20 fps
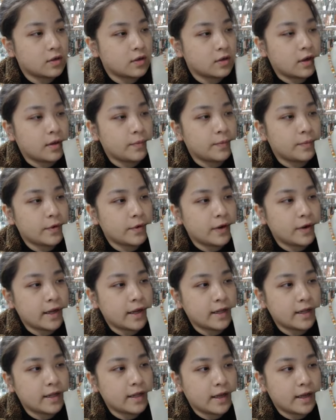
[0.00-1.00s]

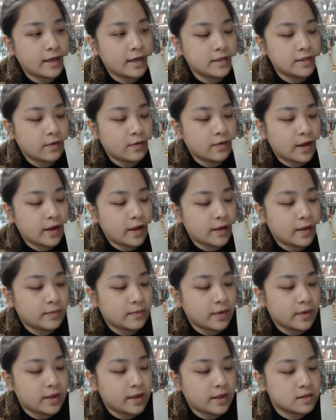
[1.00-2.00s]
aragonite round
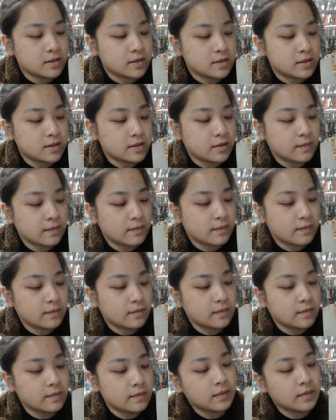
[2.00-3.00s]
beads,
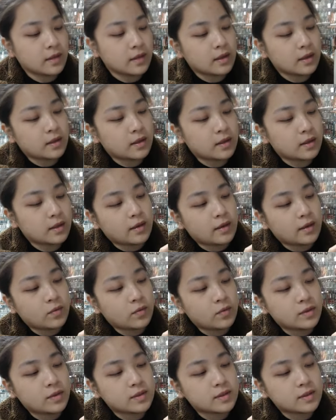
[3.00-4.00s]
and with